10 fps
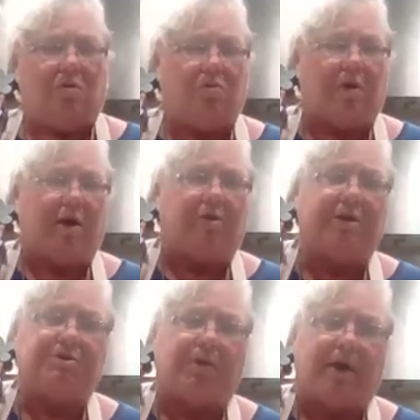one is a
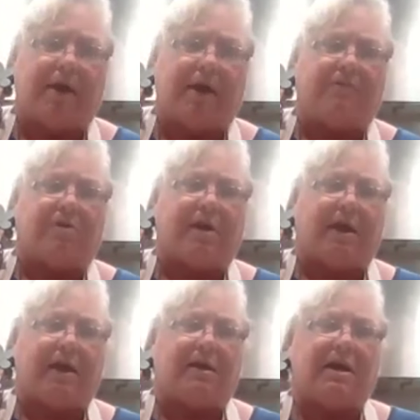half gallon.
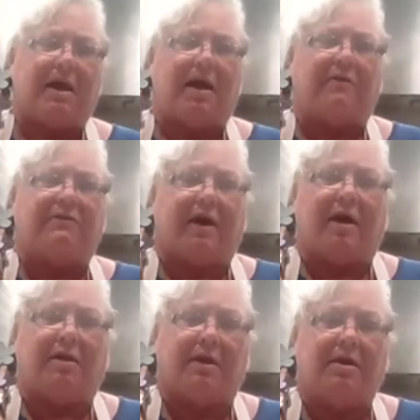Rarely do I
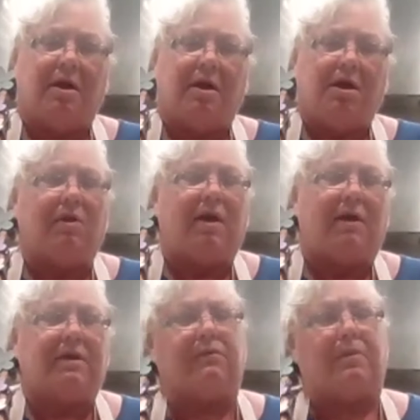ever can in a
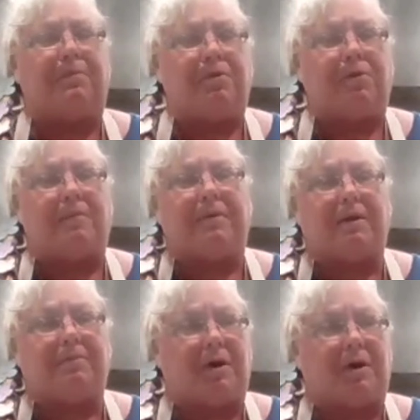half gallon.
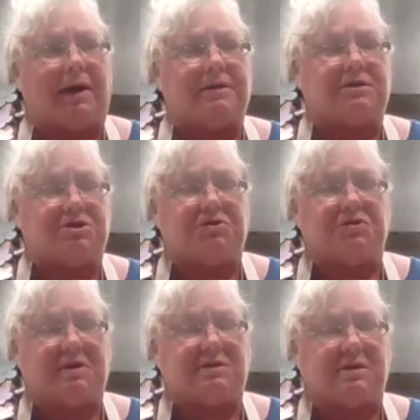You have to have a
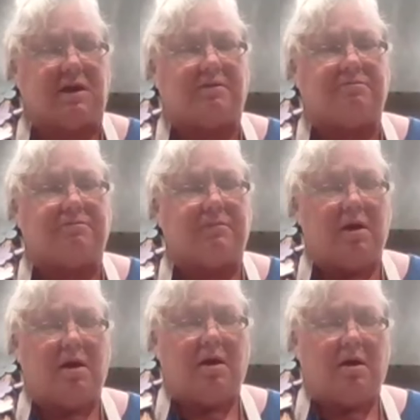pretty big pot
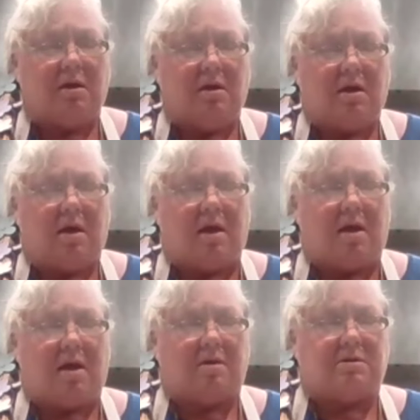to do this in.
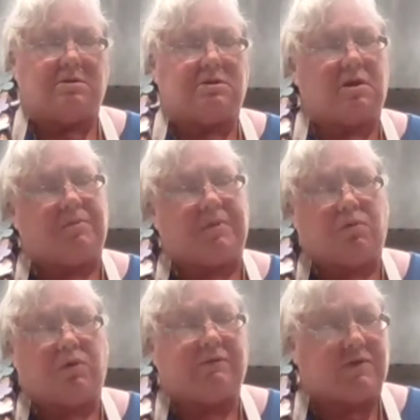
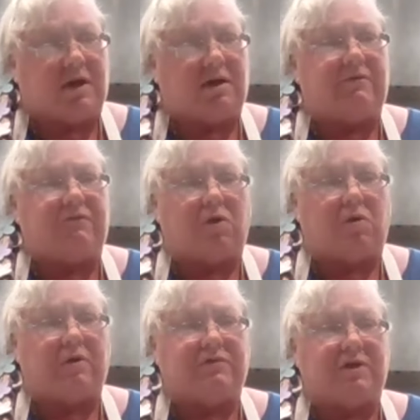And so,
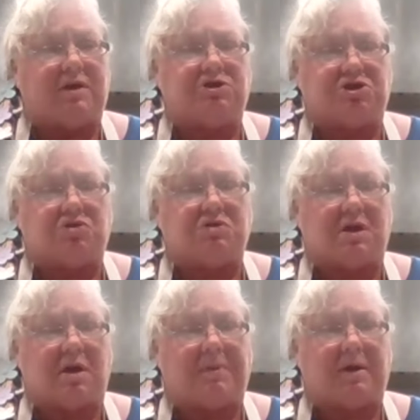but we've done it
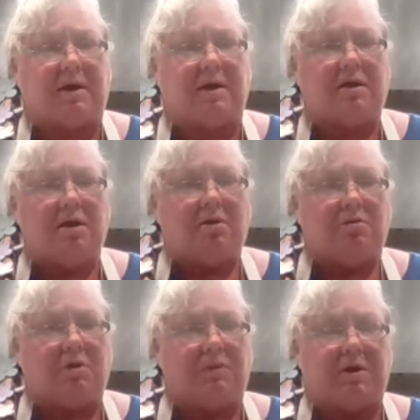before. We've done juice
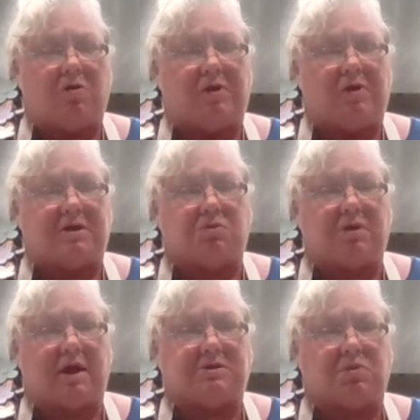up in it
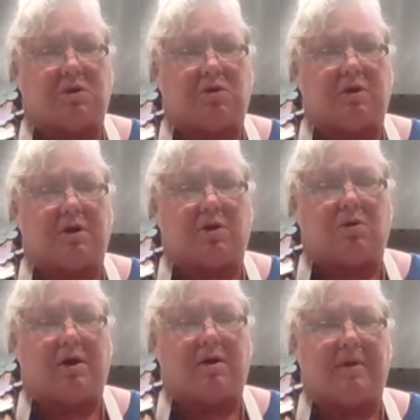when we know that's
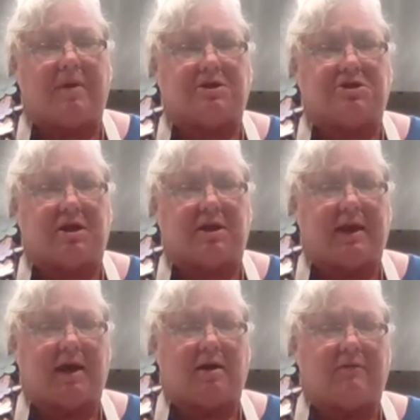that's we're going to go on
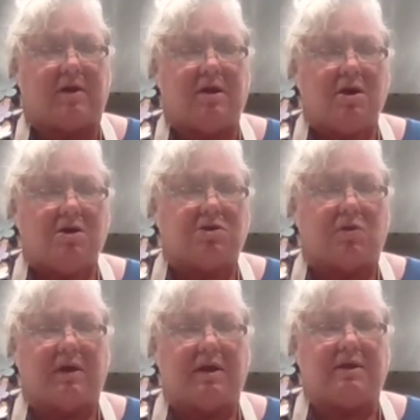and make a jelly out
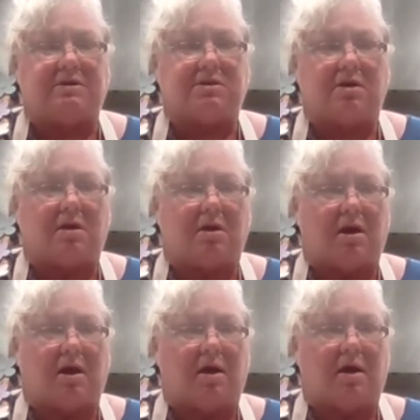of it. So it
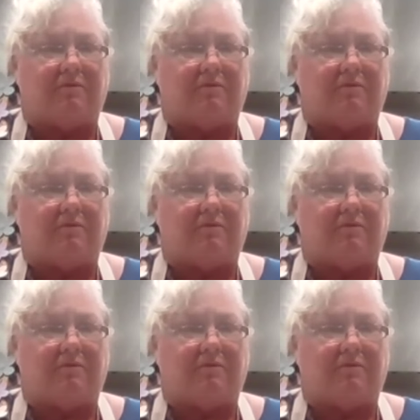is